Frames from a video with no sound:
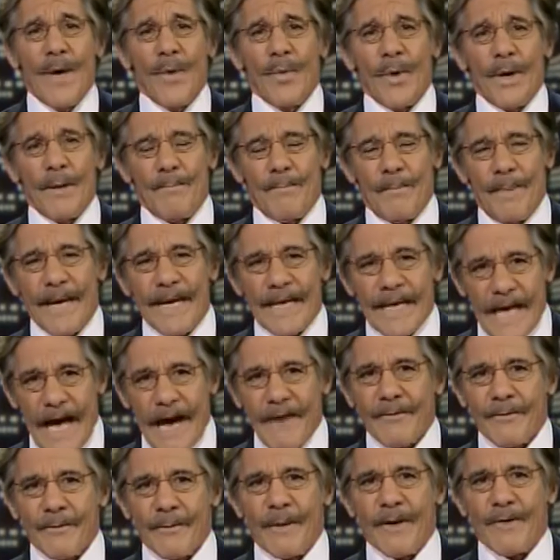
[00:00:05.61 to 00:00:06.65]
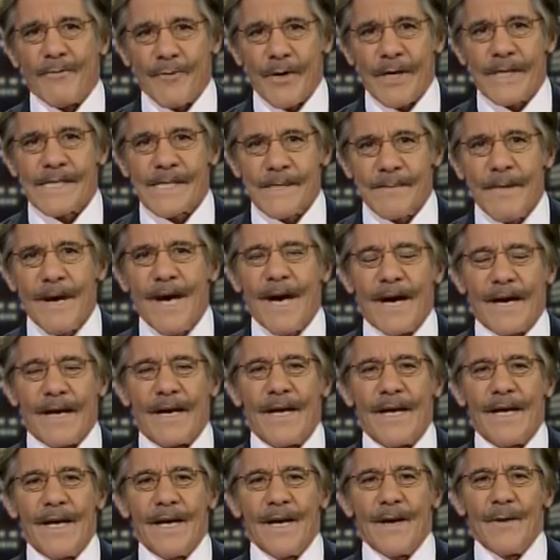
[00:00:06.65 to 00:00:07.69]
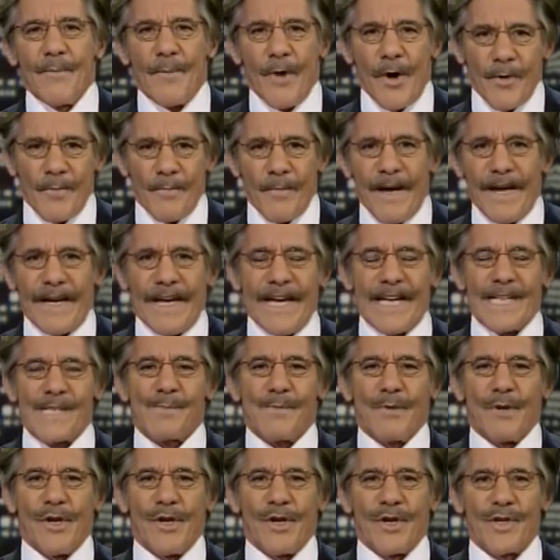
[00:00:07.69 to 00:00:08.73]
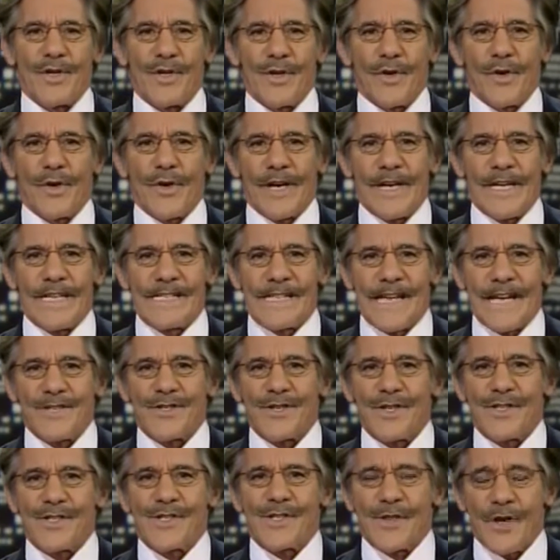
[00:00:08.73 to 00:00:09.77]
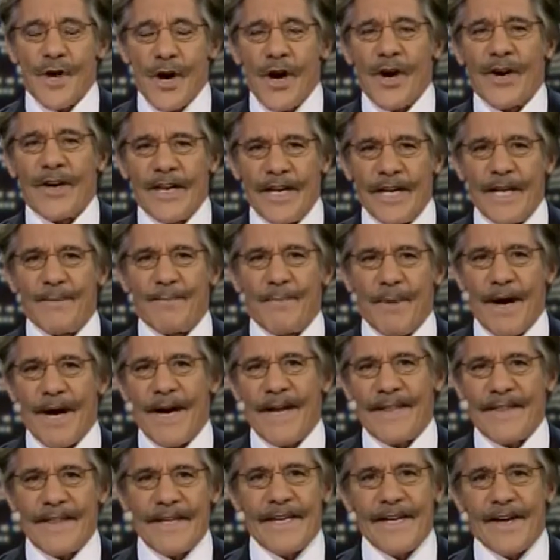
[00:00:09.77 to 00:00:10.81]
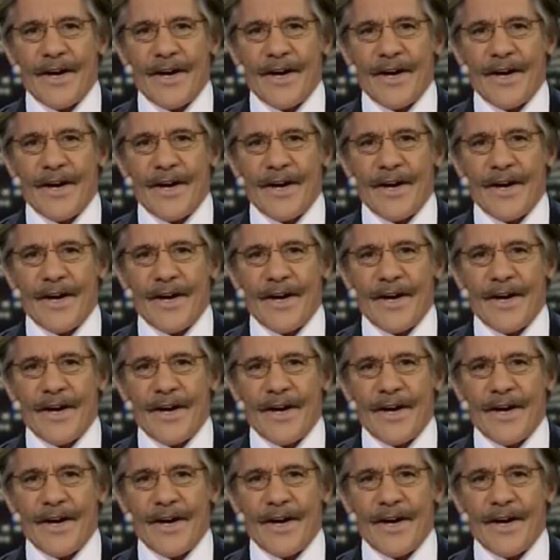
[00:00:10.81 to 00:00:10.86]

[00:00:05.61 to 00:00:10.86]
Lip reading: when big government runs amok. Both my guests belong to organizations targeted by the